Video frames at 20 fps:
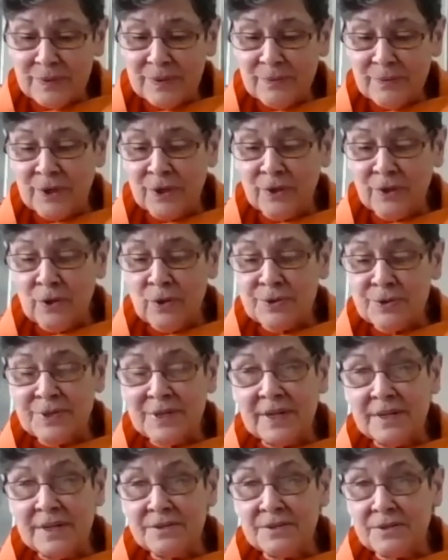would close the
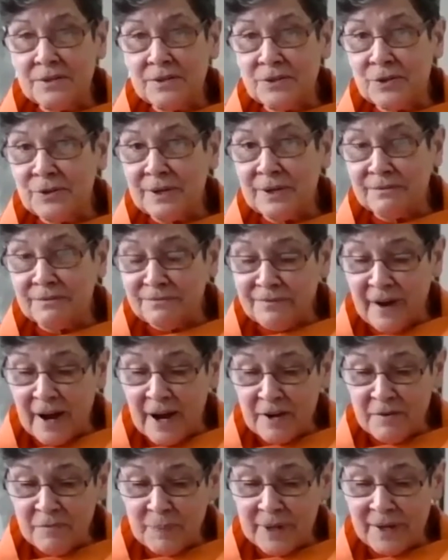Institute at
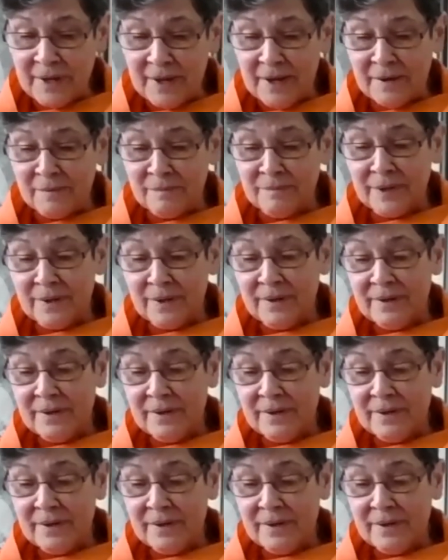5 p.m.,